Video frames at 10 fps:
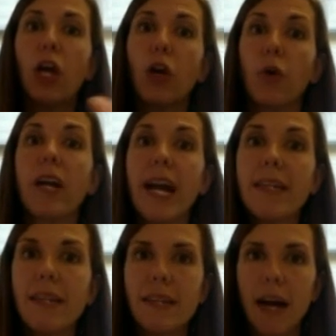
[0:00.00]

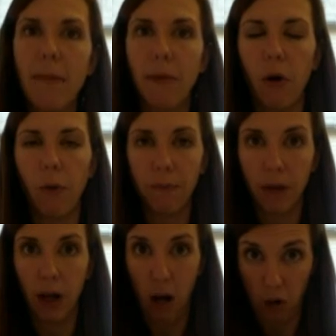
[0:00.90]
creates a dipole
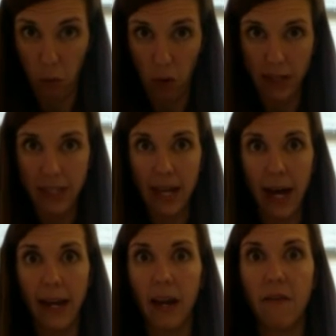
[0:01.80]
on one
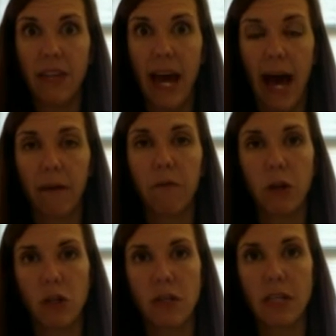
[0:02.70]
side of the atom
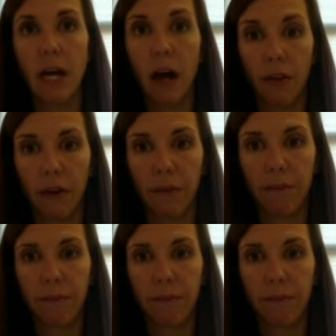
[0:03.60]
versus the other.